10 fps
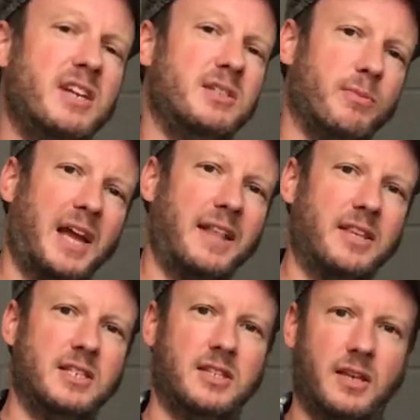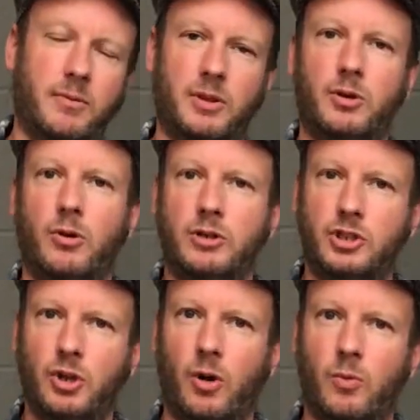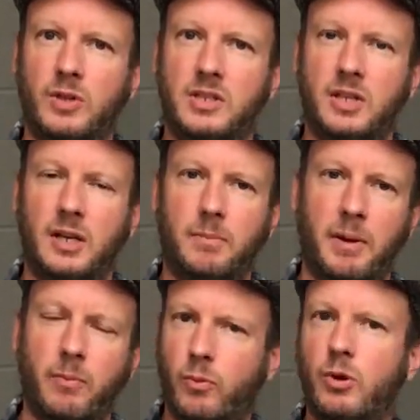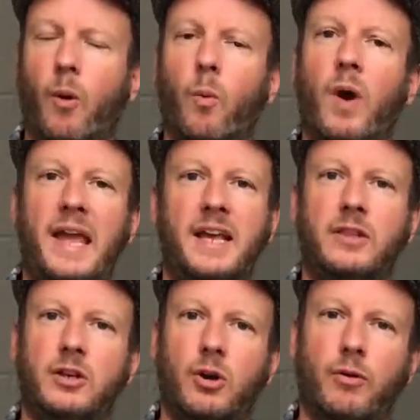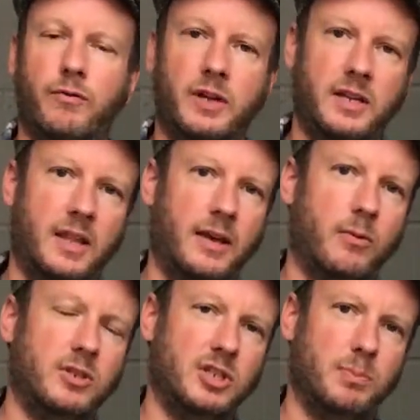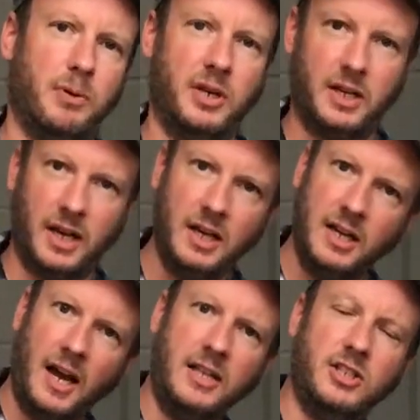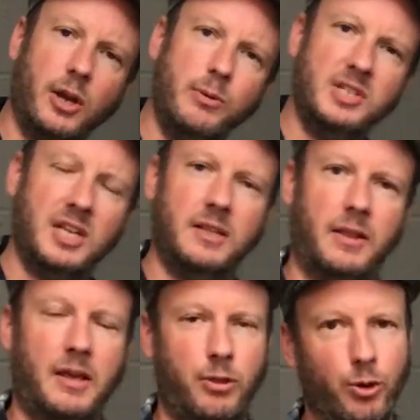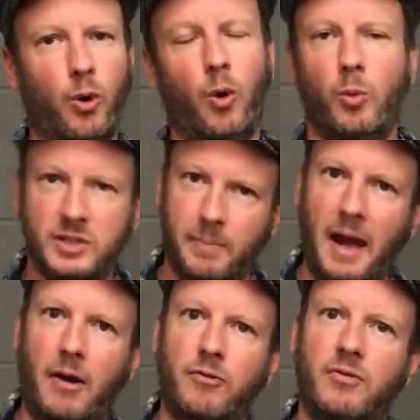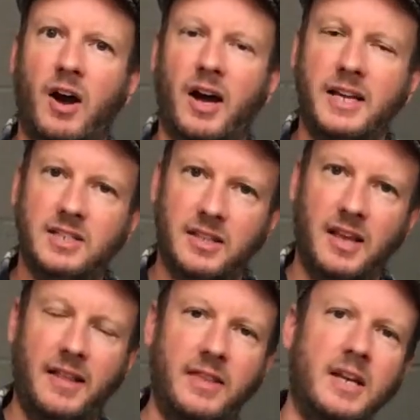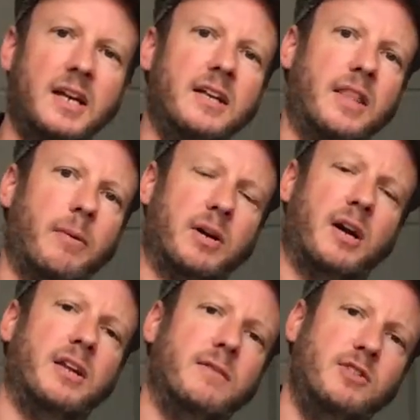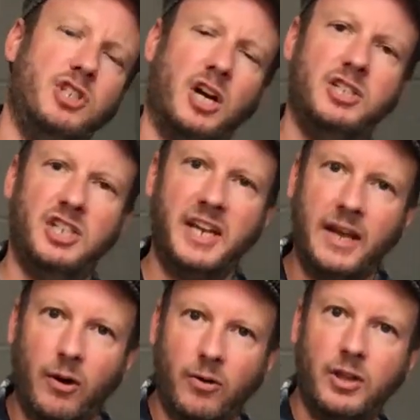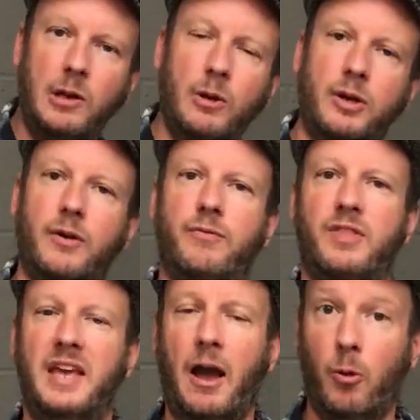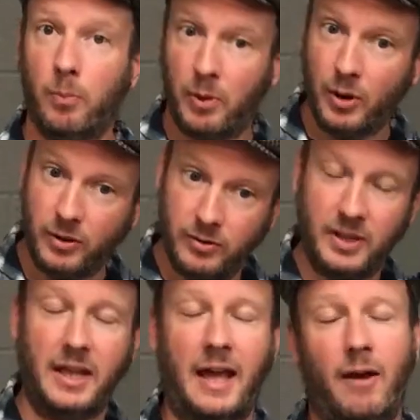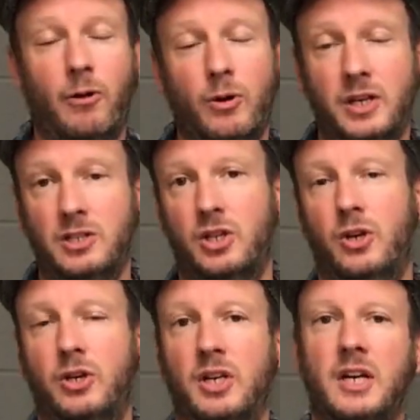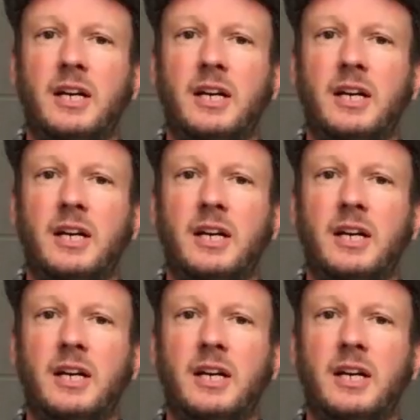reason we had this thing with the God shot was that people were not weighing the coffee, they were just putting a dose in that they thought was about right, and then they were kind of judging it on the look of the output, how long it took,